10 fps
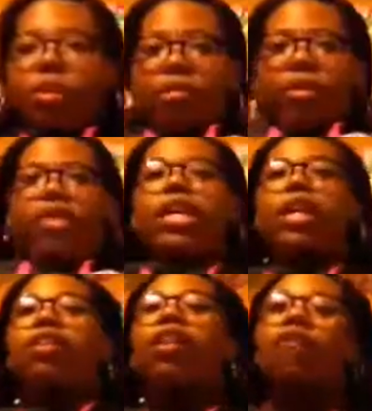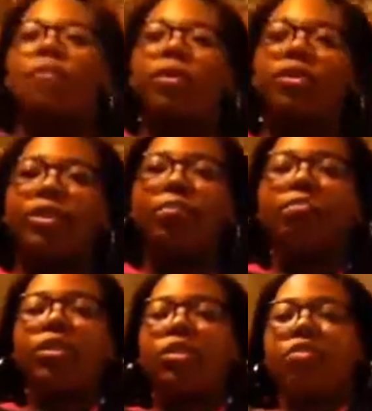of the second law of motion,
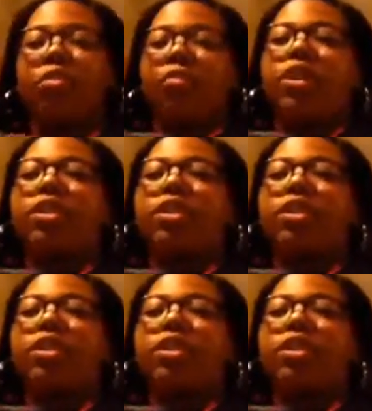it's going to be very